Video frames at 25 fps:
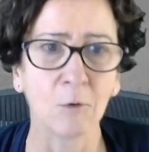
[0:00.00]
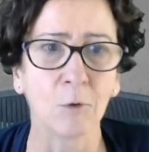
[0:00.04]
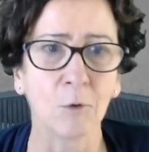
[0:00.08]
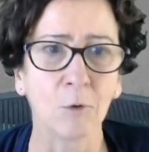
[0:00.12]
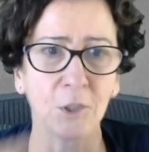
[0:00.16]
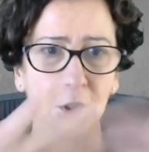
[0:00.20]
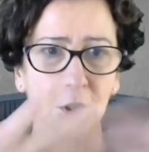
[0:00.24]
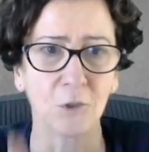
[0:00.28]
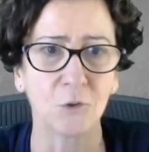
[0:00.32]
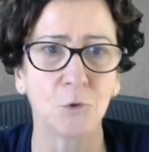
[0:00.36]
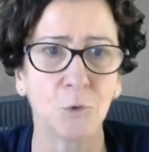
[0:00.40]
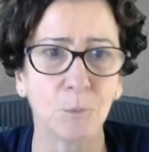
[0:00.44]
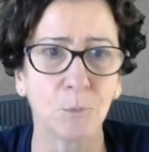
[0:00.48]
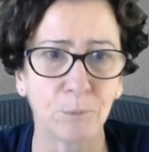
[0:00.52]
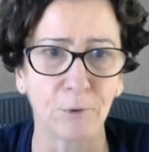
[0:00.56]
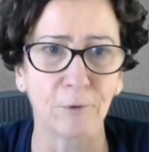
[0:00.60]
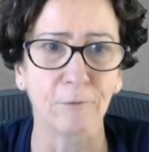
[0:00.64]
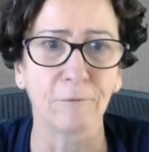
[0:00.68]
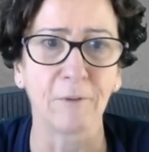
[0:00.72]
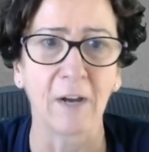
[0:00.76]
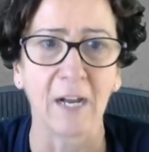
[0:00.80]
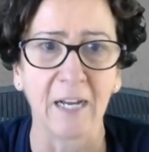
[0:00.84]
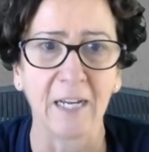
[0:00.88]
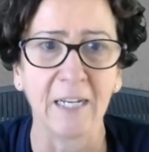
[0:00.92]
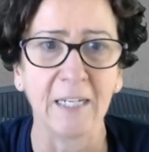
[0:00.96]
in order to
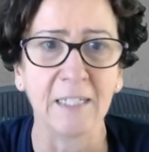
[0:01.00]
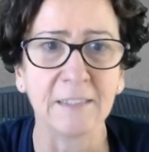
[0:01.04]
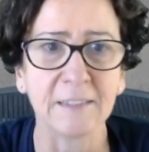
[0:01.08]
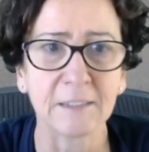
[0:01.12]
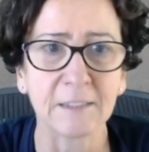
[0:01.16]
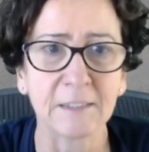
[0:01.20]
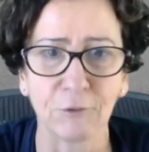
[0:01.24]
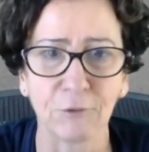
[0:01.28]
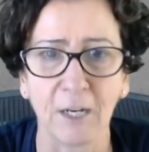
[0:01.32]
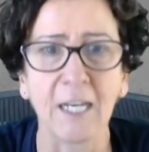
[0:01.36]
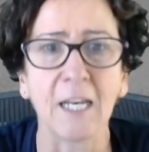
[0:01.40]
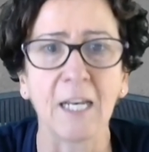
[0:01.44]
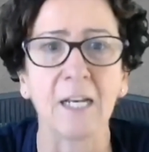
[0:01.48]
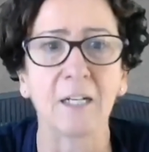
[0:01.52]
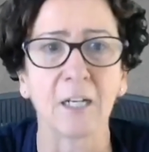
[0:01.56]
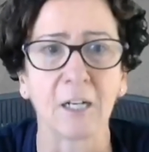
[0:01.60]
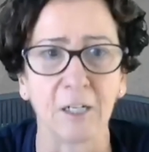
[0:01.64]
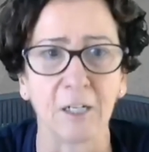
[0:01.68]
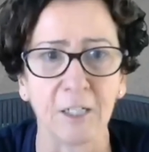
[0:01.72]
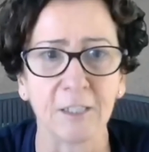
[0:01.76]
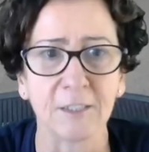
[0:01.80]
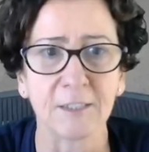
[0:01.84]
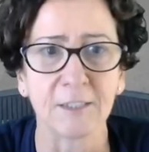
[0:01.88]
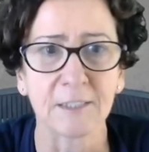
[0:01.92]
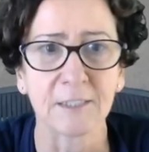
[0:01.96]
provide credit
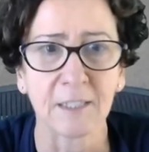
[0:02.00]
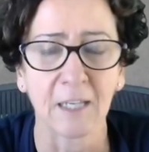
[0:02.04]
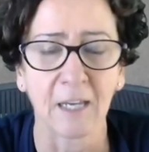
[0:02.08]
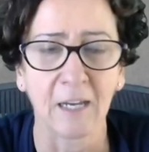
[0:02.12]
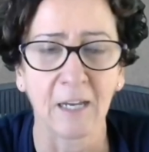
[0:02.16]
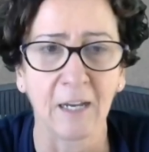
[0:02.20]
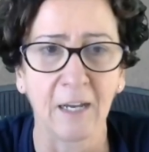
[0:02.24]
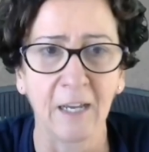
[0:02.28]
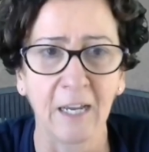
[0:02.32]
cards.